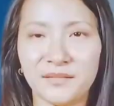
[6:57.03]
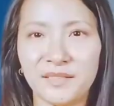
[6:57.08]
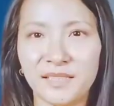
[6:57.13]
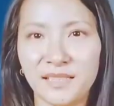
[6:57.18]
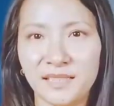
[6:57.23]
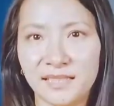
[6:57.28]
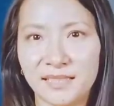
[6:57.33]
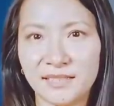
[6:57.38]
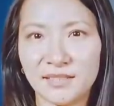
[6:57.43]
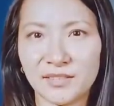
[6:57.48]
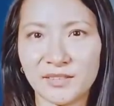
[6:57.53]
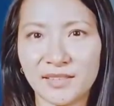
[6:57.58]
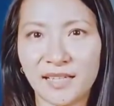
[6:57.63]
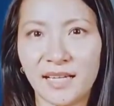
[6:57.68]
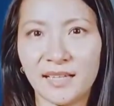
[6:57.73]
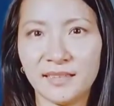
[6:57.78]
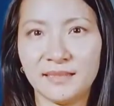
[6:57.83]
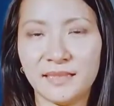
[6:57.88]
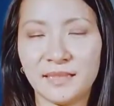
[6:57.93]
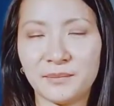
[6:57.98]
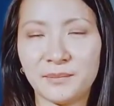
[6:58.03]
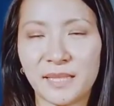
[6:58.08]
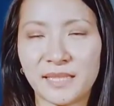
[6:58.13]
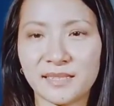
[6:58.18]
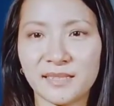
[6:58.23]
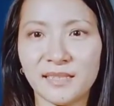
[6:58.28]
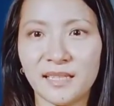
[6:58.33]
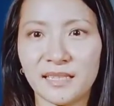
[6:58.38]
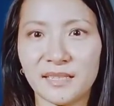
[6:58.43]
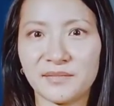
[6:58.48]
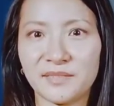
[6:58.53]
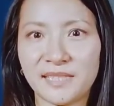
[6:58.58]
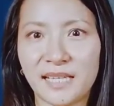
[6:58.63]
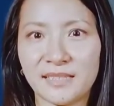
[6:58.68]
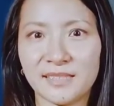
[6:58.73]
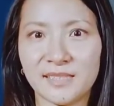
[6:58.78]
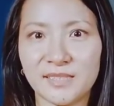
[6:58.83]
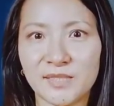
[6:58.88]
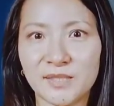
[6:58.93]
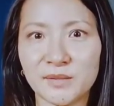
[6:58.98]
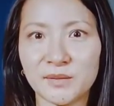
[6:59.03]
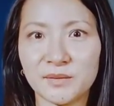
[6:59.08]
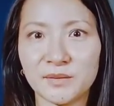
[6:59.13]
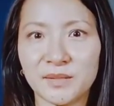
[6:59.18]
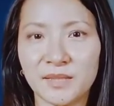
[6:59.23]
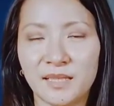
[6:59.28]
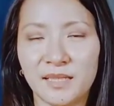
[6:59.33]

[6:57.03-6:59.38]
of the internet, it makes a lot of sense to